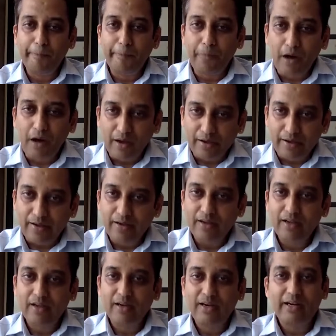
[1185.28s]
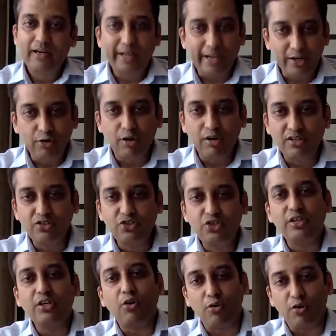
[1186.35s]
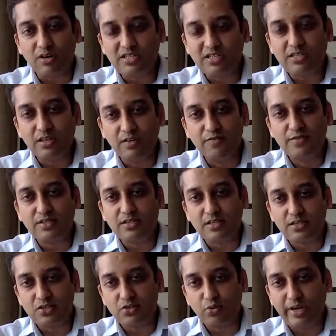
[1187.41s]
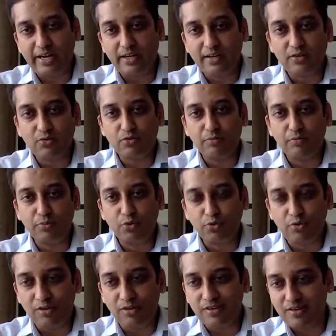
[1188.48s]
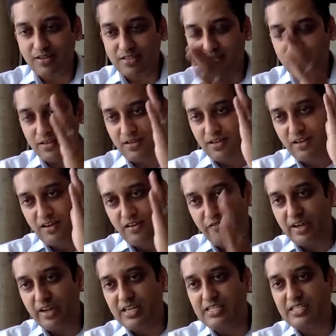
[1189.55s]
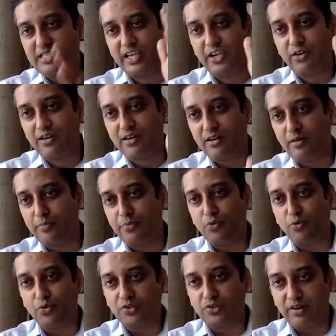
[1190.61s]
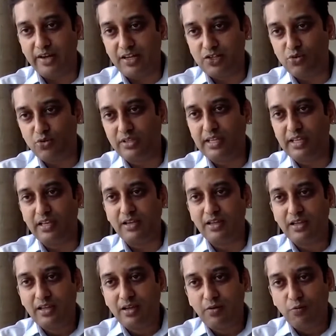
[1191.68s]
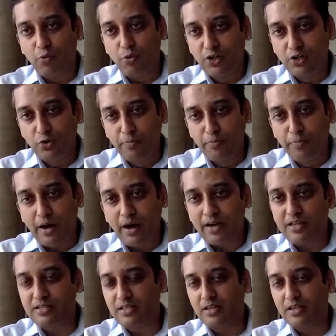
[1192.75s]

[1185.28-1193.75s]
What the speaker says: buy technology or services to cater to the blue collar is a very singular approach, right? So they'll want to buy,